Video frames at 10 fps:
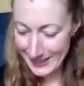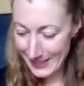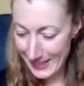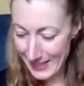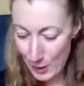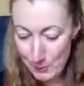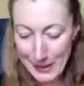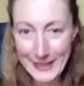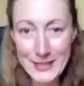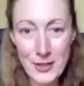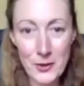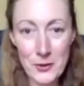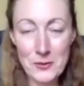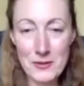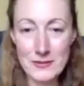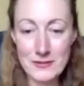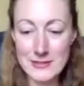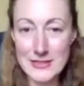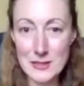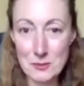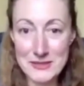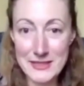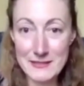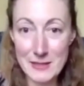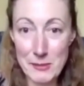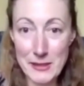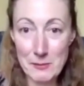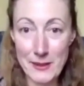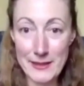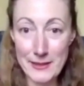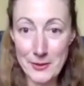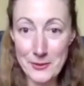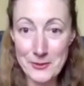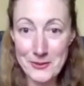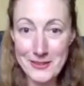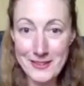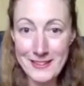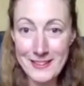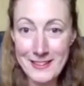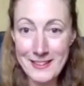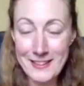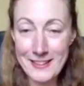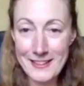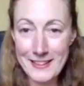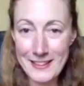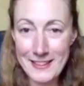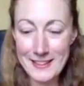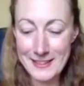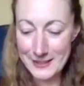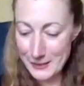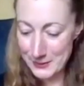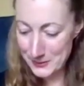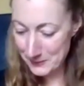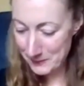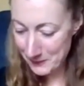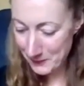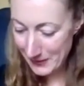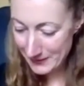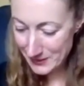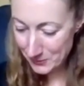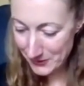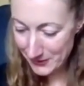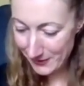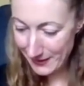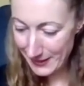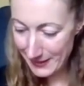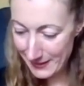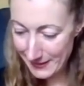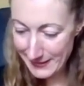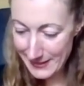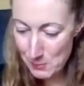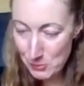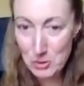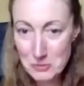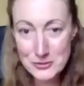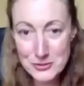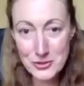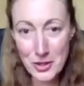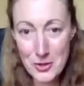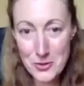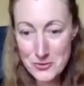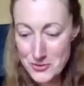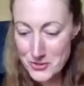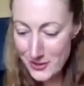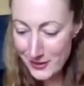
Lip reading: A pine cone. This is a particularly big pine cone. What else have we got here? Yeah, more little stones,